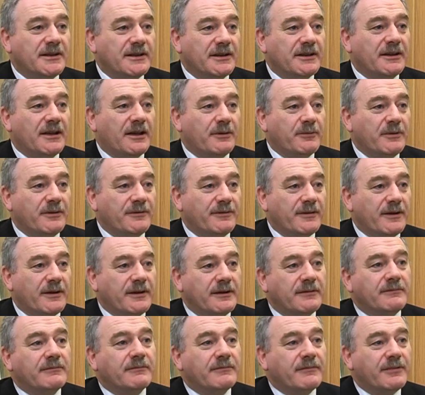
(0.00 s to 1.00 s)
Can we
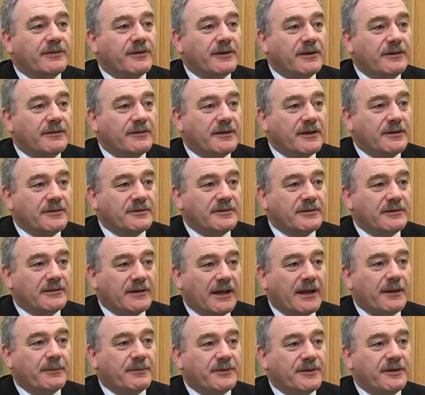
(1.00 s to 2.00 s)
find 3,000
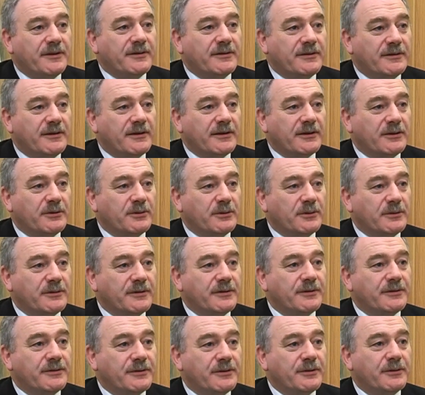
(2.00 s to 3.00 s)
lap season ticket
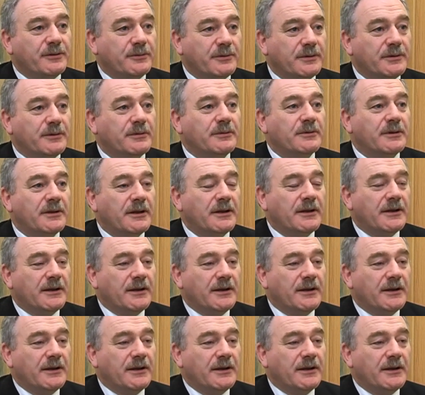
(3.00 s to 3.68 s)
holders who will